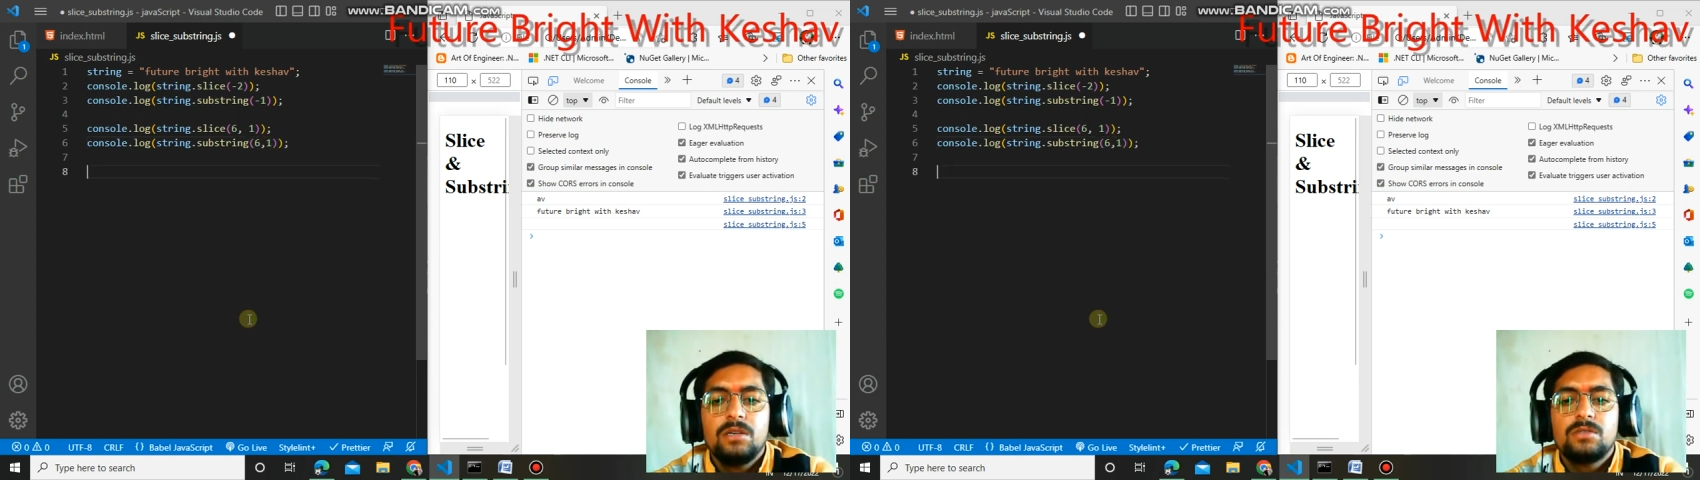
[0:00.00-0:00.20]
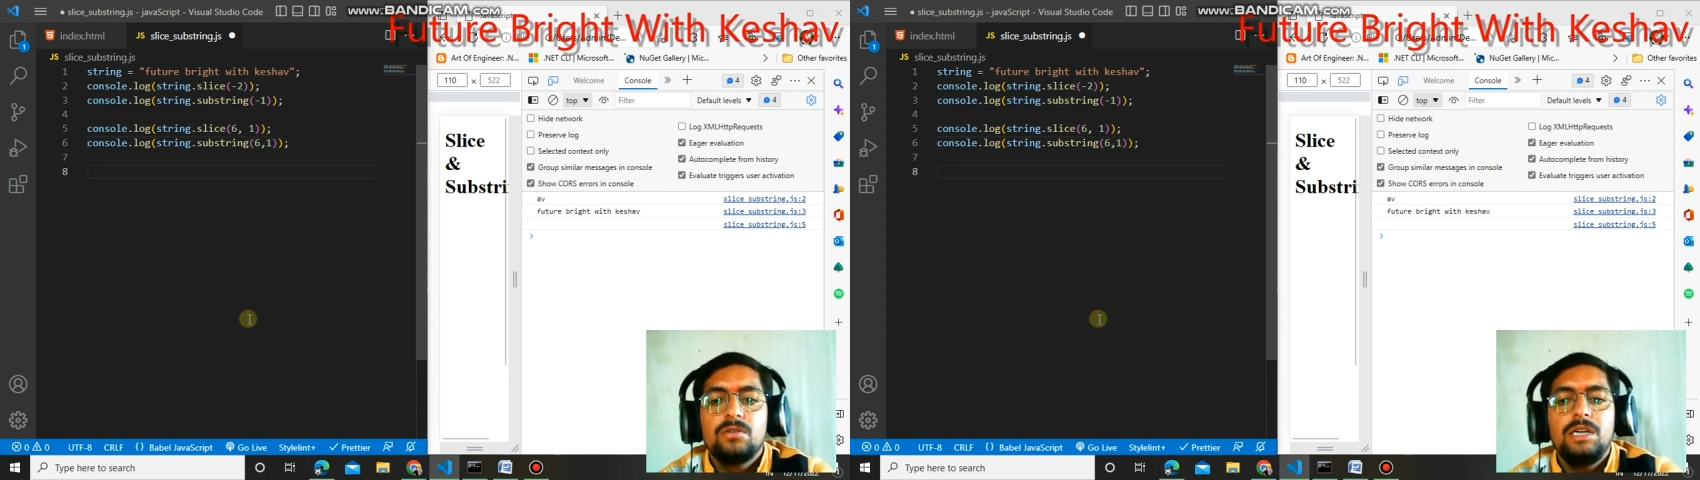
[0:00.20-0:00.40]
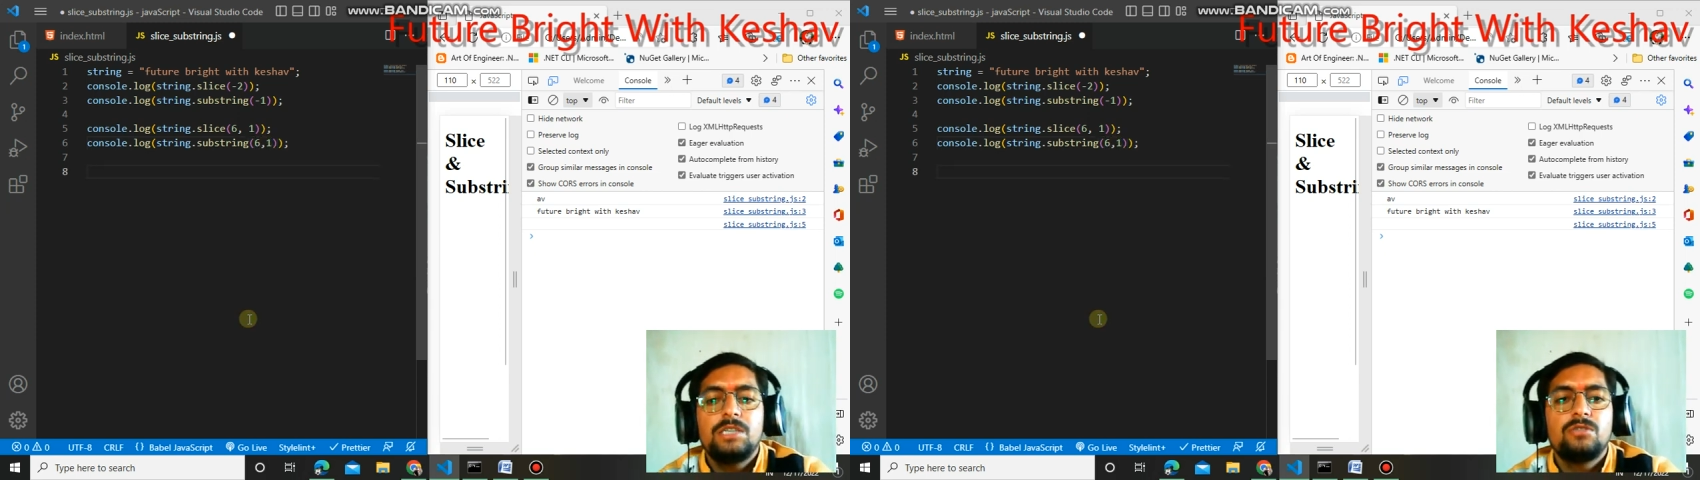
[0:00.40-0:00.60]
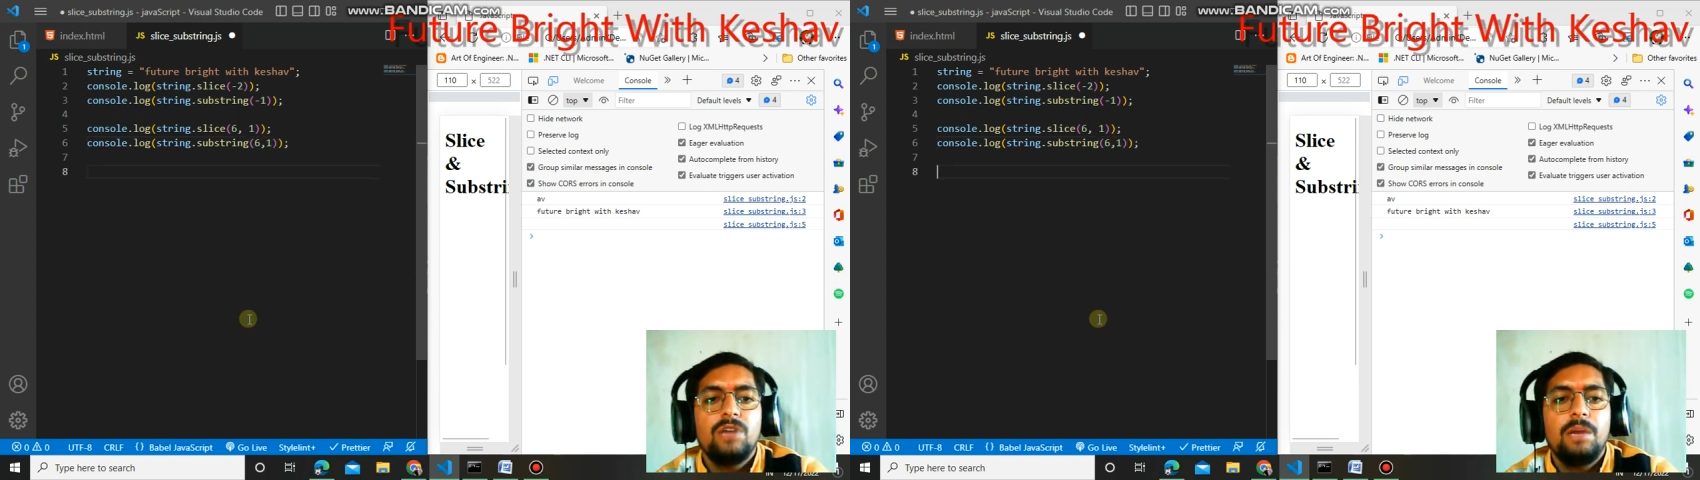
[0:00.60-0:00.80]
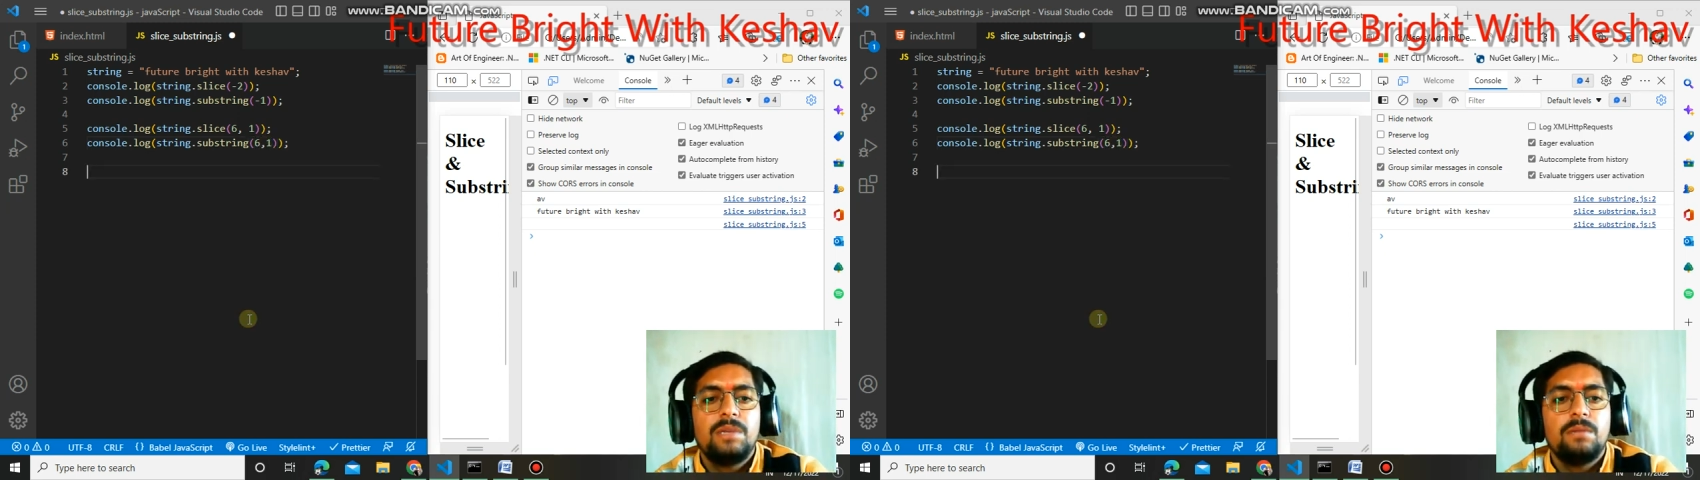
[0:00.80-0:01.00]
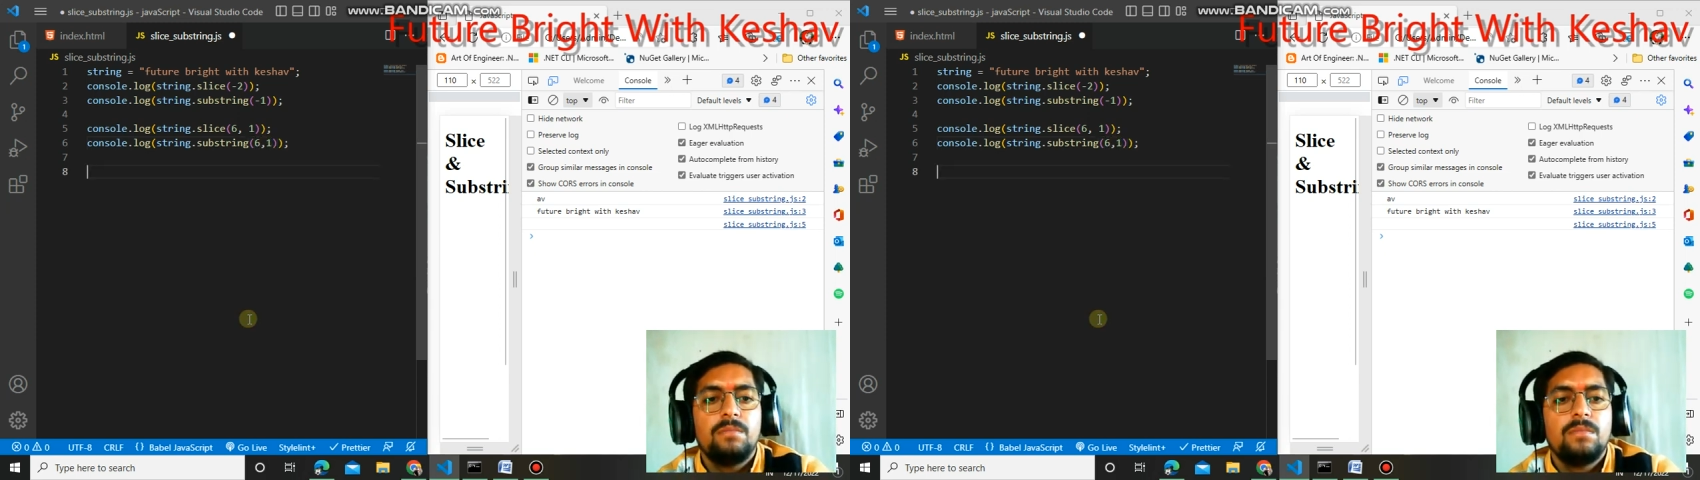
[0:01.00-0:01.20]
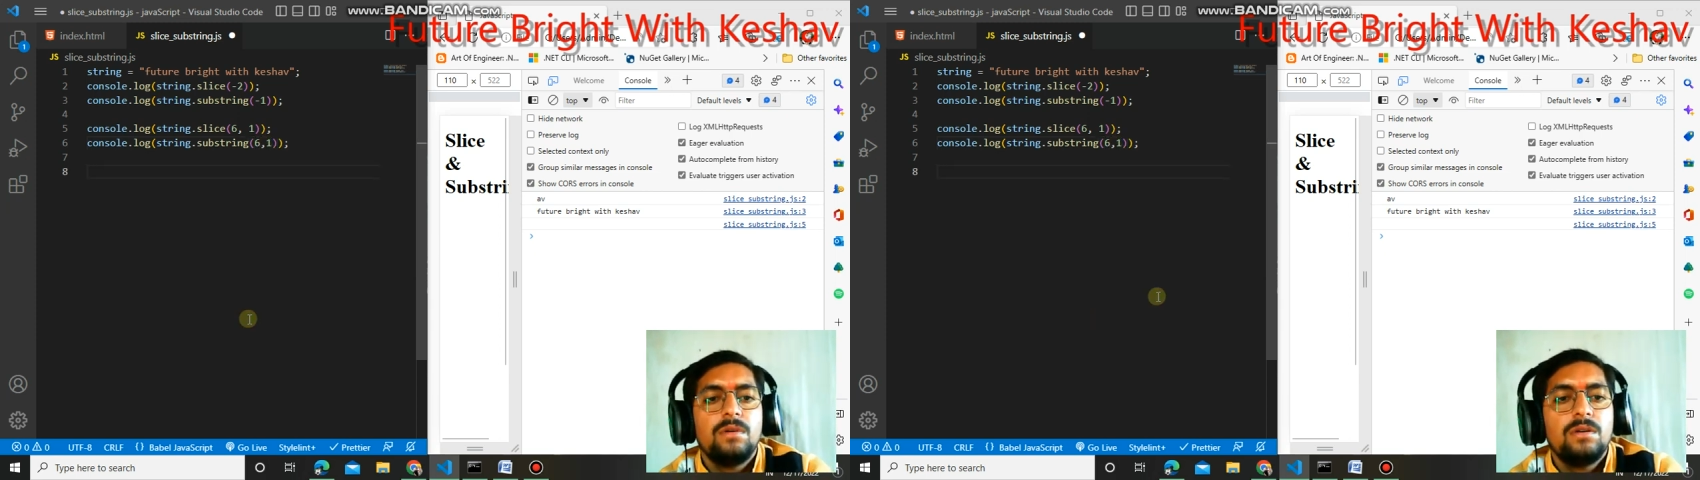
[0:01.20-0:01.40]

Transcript: so it swap them.